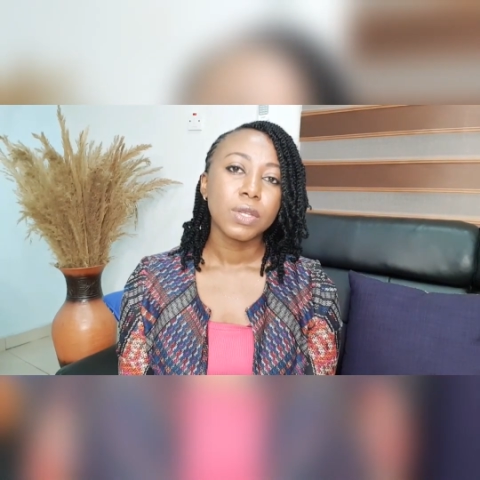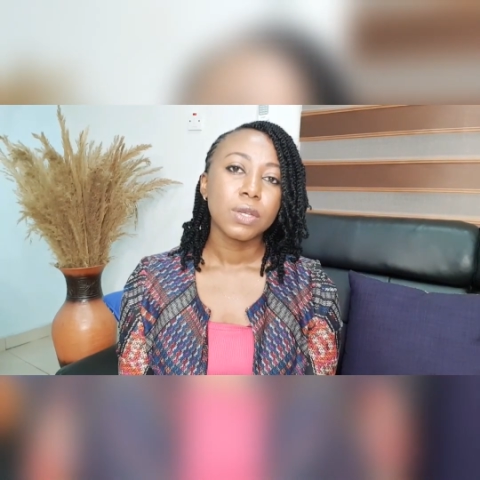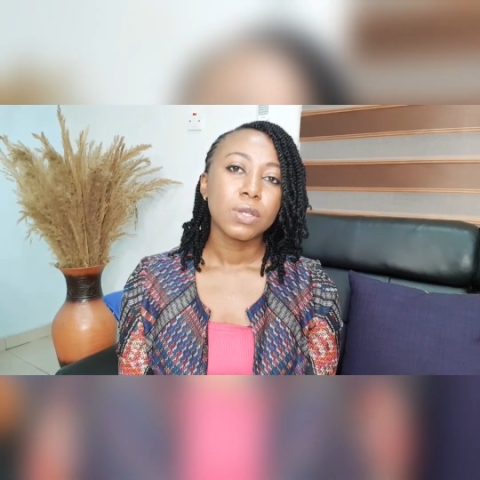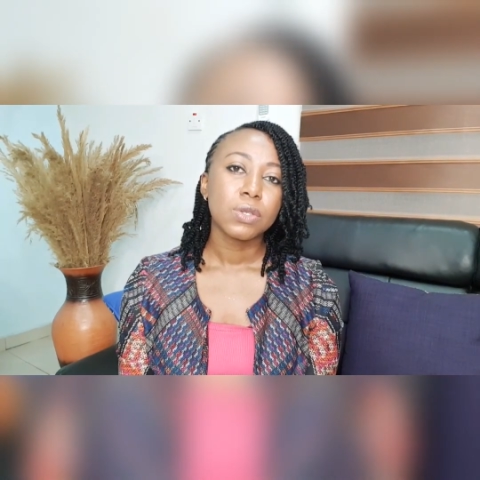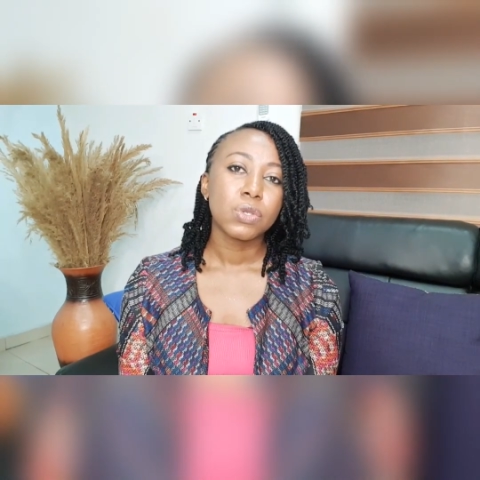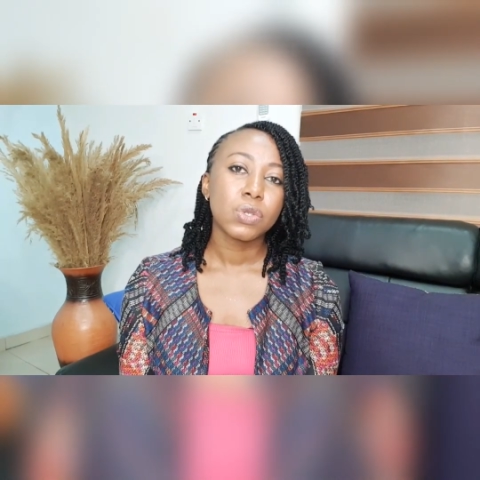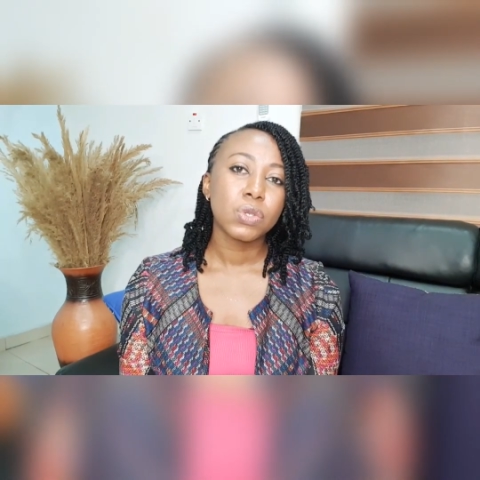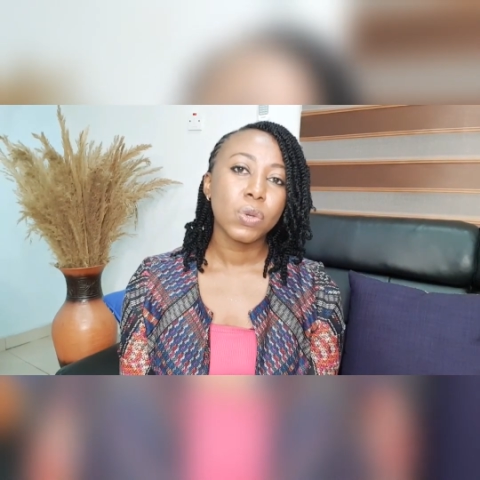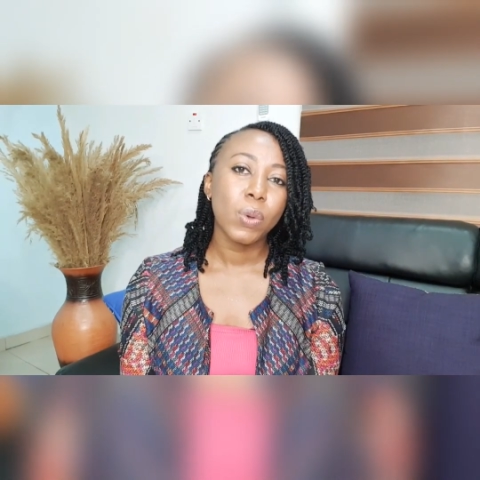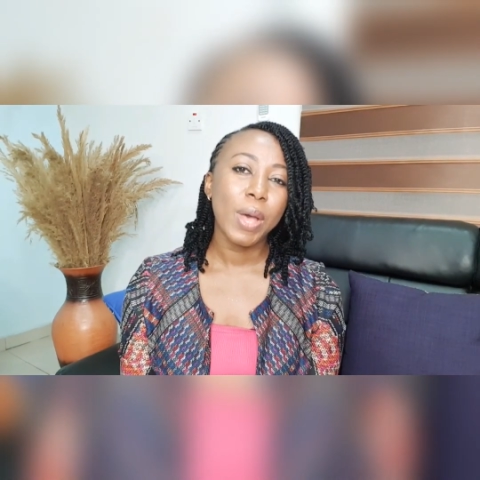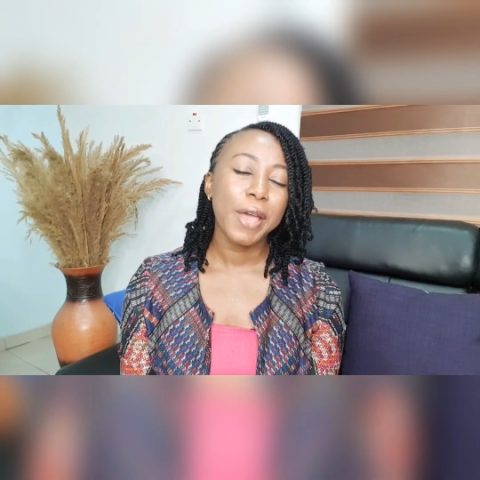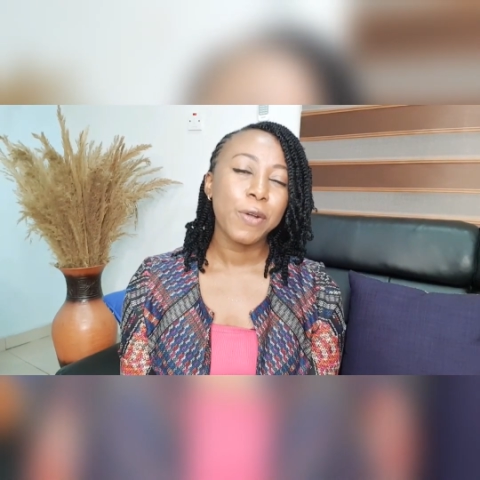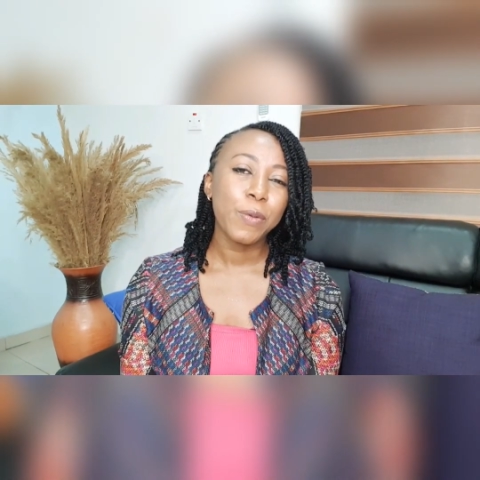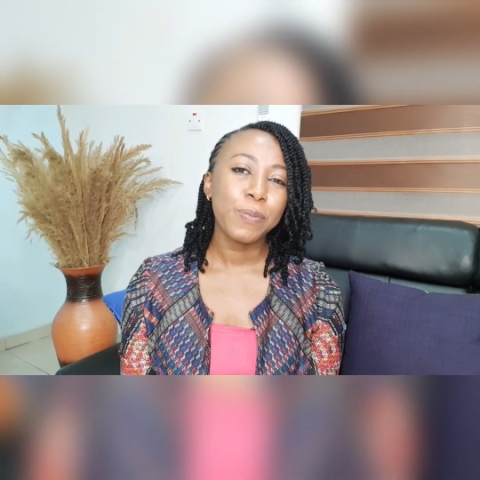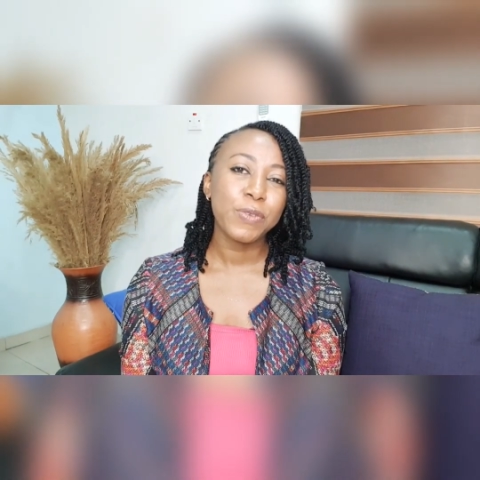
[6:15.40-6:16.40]
So I
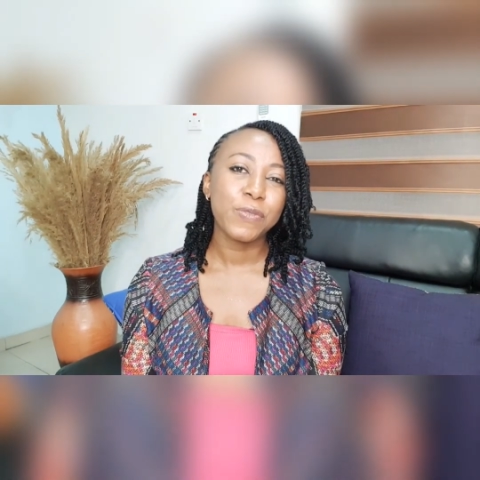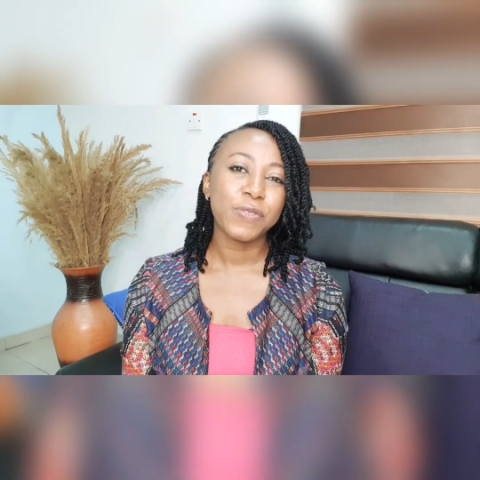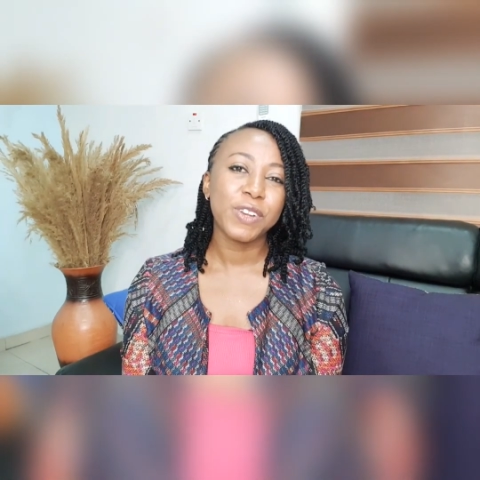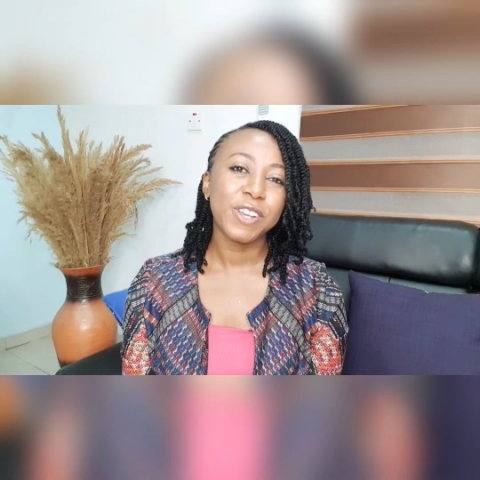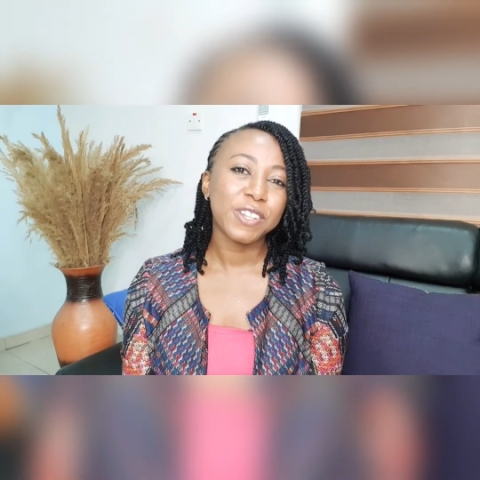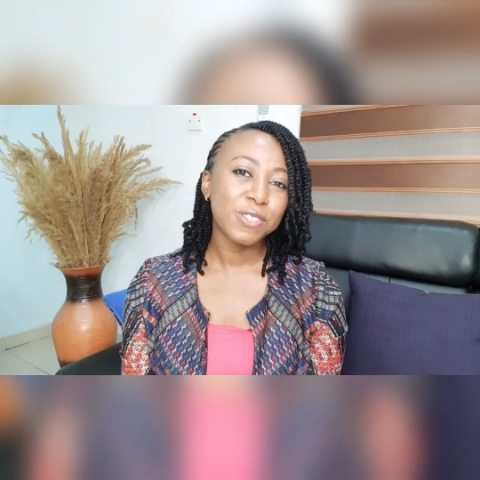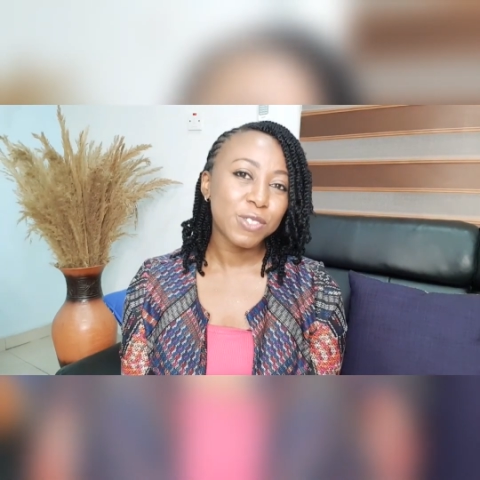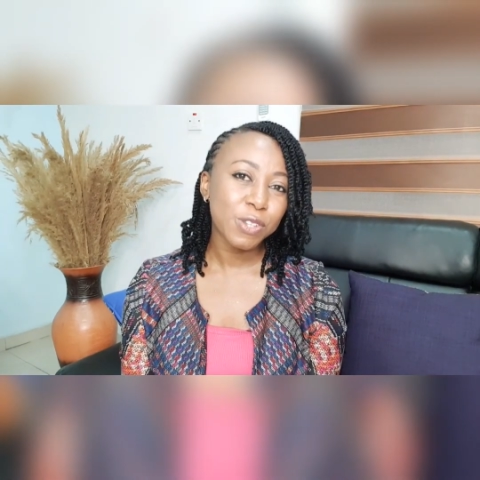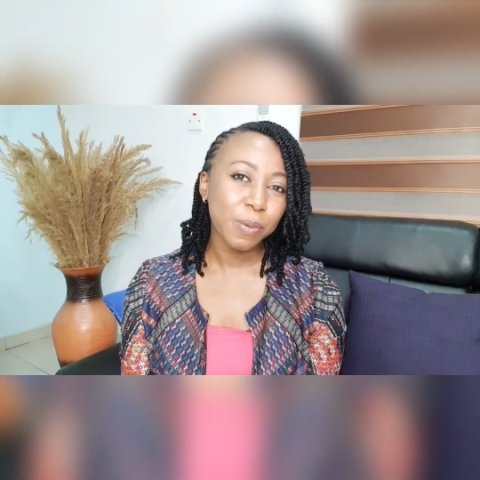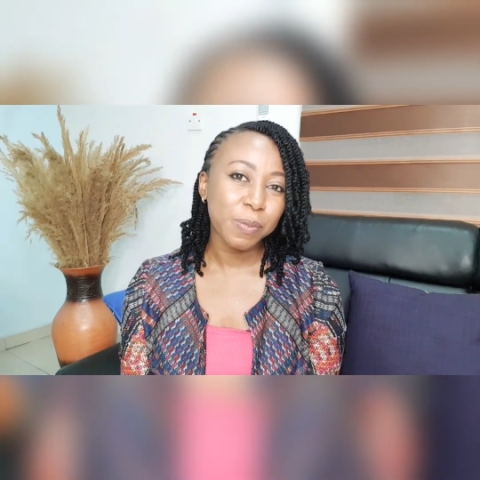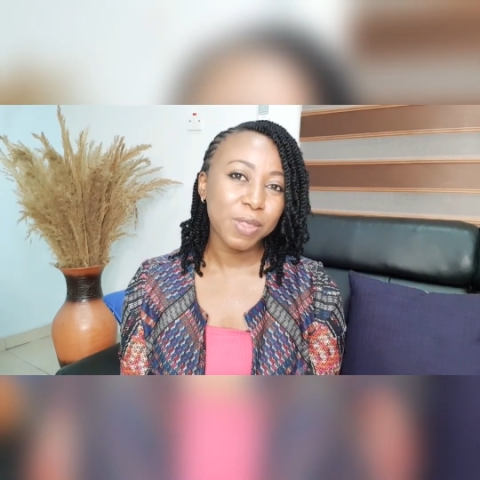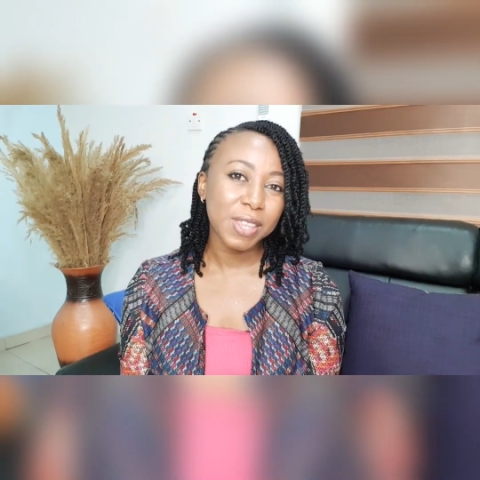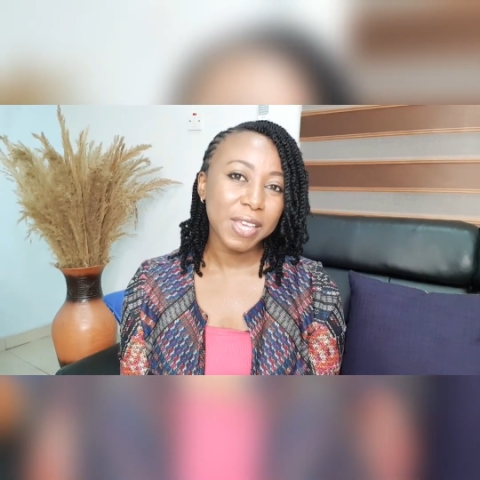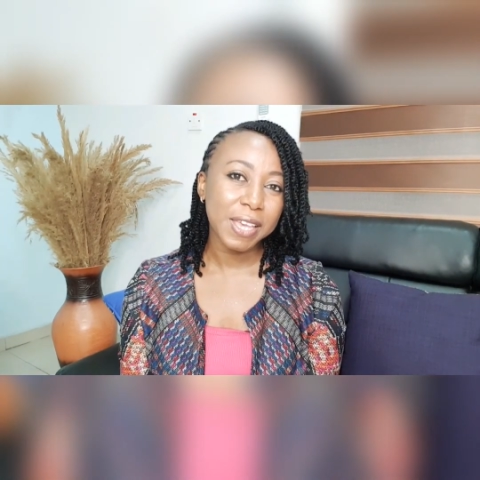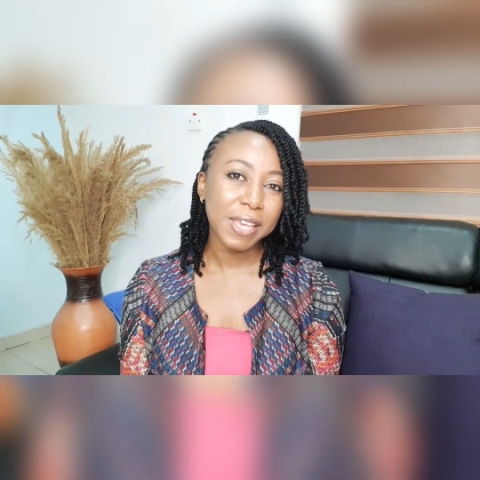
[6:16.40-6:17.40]
hope you learned
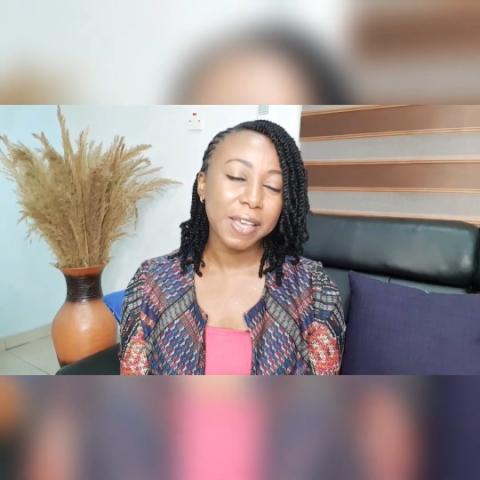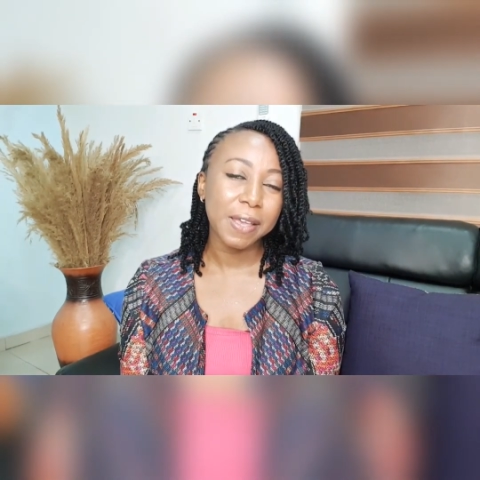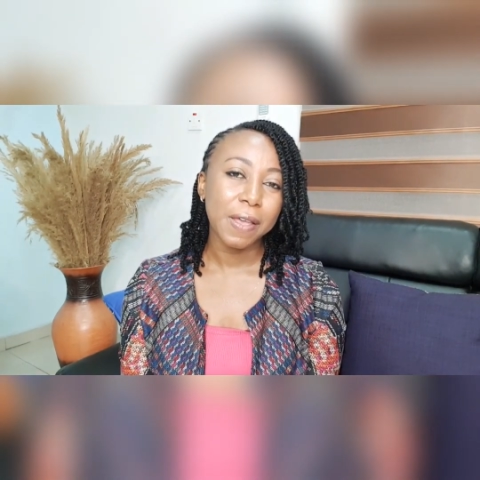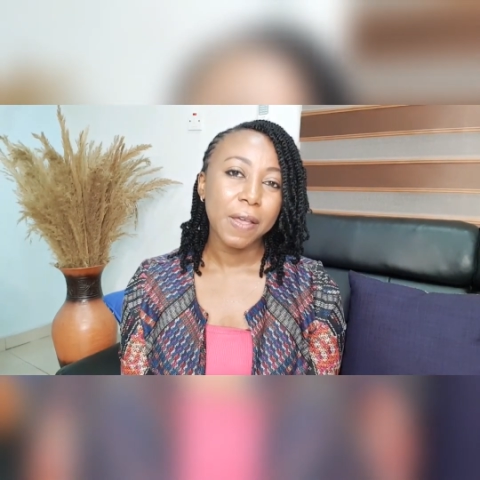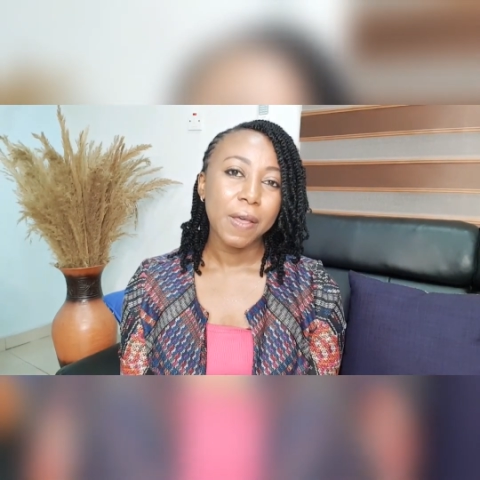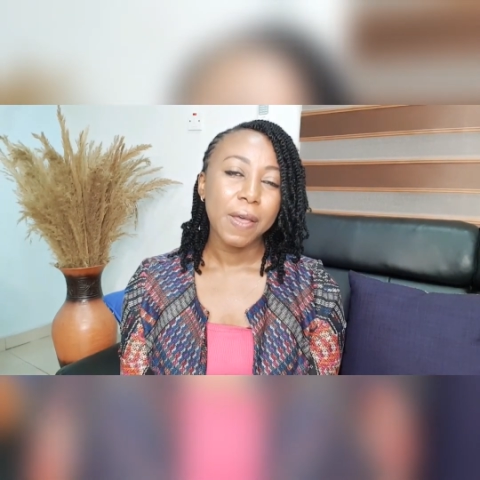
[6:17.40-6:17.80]
something,